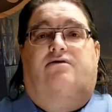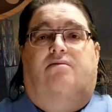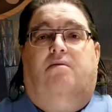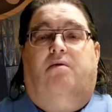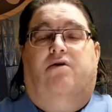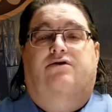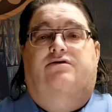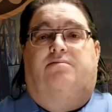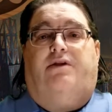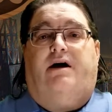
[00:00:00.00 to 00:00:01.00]
rewards
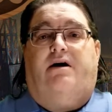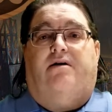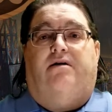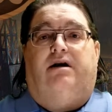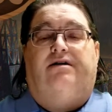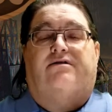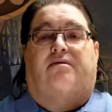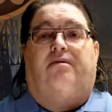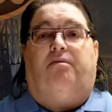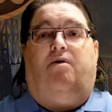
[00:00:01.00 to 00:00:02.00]
your player, he's going
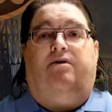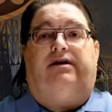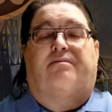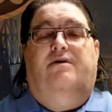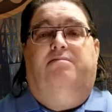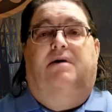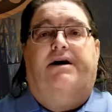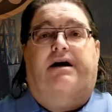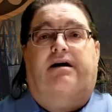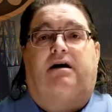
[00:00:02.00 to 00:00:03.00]
to reward them with
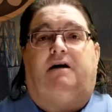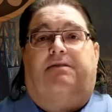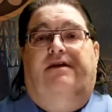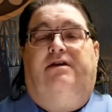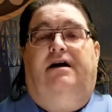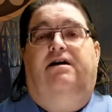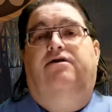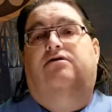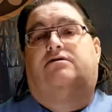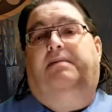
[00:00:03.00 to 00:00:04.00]
money that they can
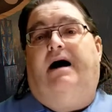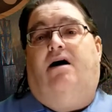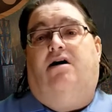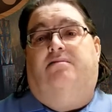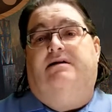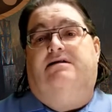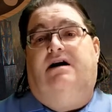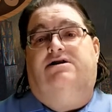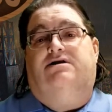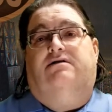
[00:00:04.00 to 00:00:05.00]
use to buy
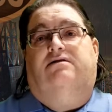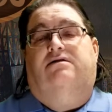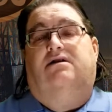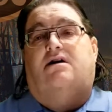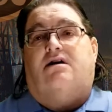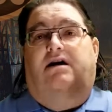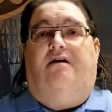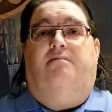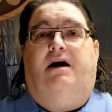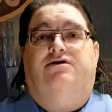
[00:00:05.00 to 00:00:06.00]
augmentations. You
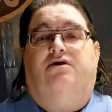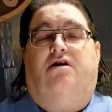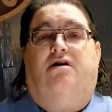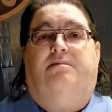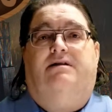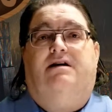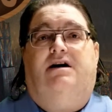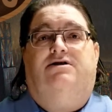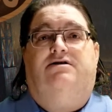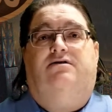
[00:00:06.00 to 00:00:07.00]
have major
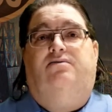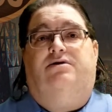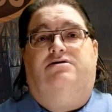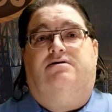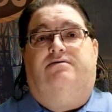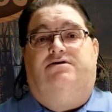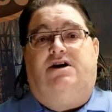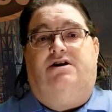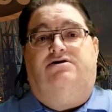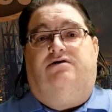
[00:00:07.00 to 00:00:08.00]
augmentations, which have
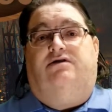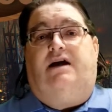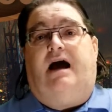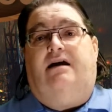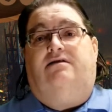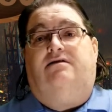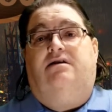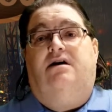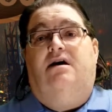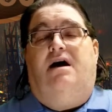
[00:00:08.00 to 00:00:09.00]
changed your stats,
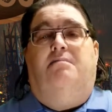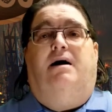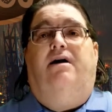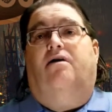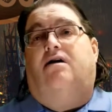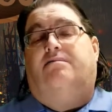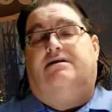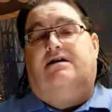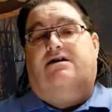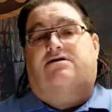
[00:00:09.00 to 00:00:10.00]
and minor
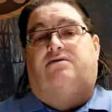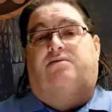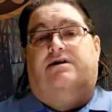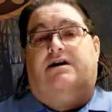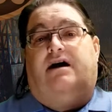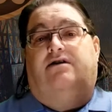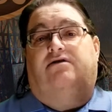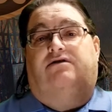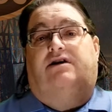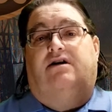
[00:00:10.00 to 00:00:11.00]
augmentations, which add to
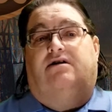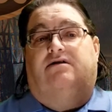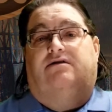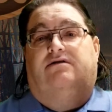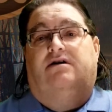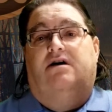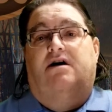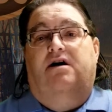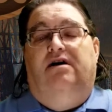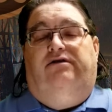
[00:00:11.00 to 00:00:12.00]
your skills.
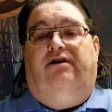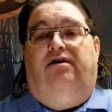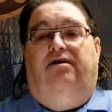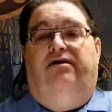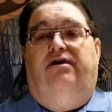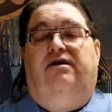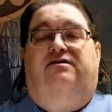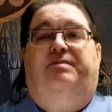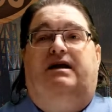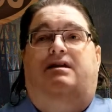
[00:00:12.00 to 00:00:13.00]
So you can
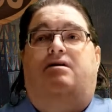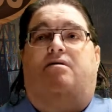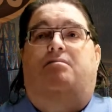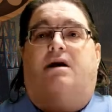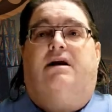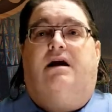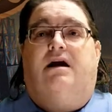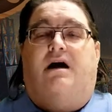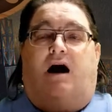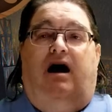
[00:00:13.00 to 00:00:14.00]
spend your
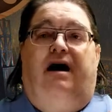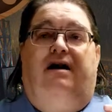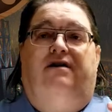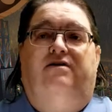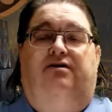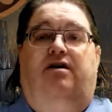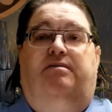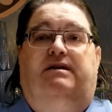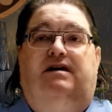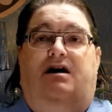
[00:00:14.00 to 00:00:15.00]
money on these
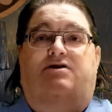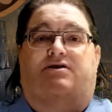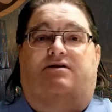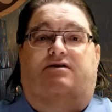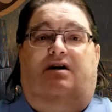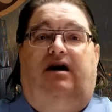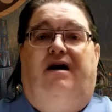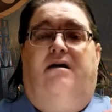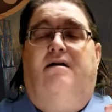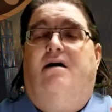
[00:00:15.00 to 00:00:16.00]
augmentations
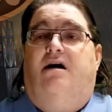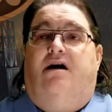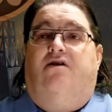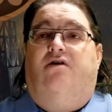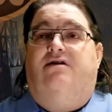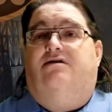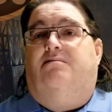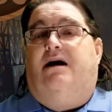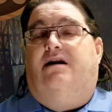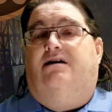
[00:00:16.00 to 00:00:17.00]
and increase the
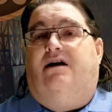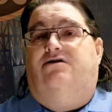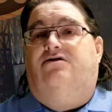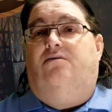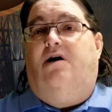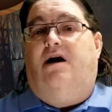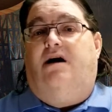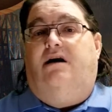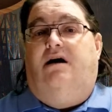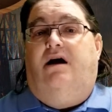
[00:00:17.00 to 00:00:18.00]
amount of dice you
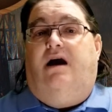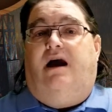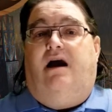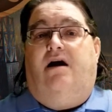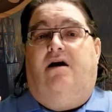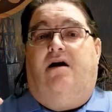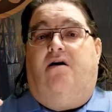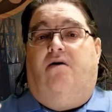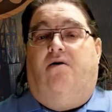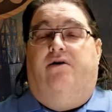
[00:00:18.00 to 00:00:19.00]
want,
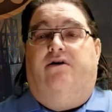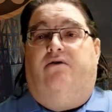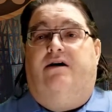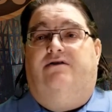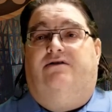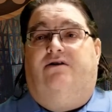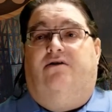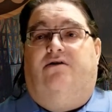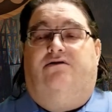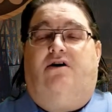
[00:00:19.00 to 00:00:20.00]
or increase
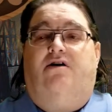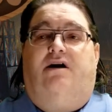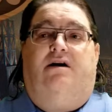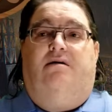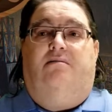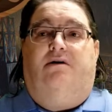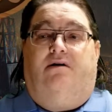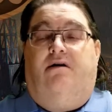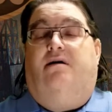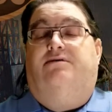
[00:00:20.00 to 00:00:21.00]
your target number,
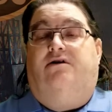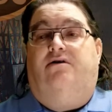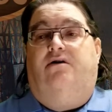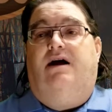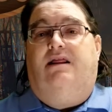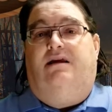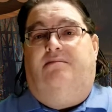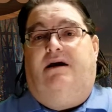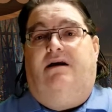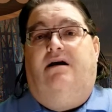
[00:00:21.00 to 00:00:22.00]
or I'm sorry, your hit
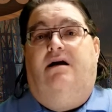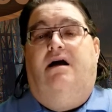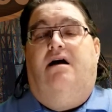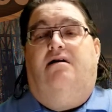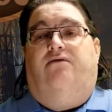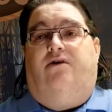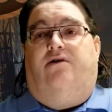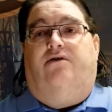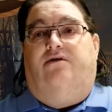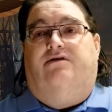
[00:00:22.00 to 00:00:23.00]
limit
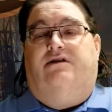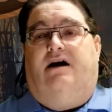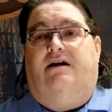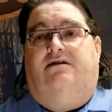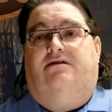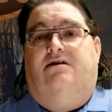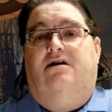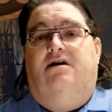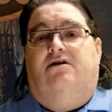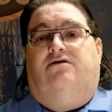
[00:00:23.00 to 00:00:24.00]
for those dice.
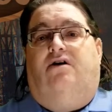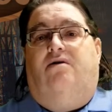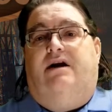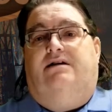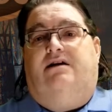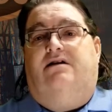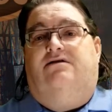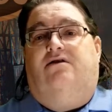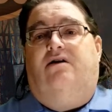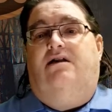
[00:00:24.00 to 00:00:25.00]
So it's
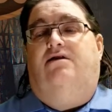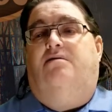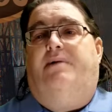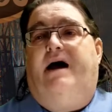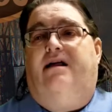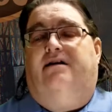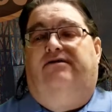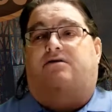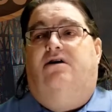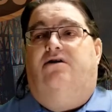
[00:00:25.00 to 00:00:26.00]
a great little
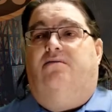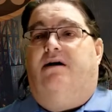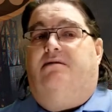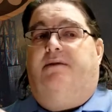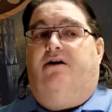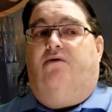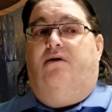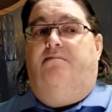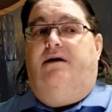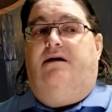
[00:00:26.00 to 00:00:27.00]
balance. Do you want the better
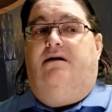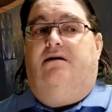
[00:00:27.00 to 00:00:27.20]
equipment,